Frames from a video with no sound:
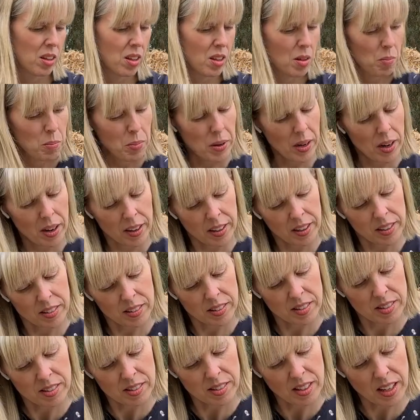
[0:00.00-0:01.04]
But I can
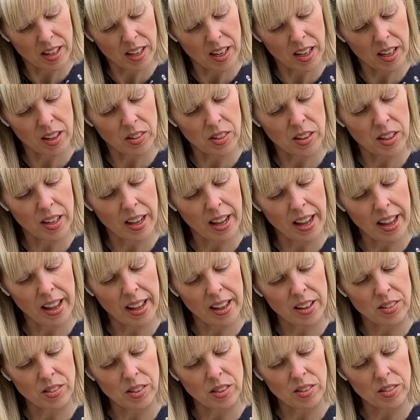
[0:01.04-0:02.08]
see that it
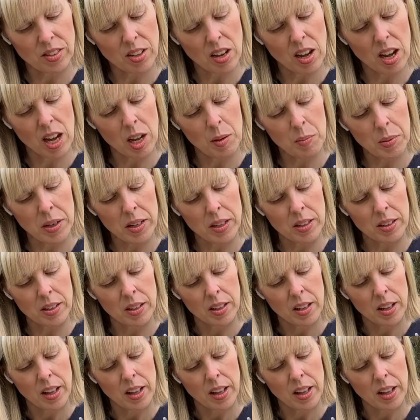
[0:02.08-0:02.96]
has a timer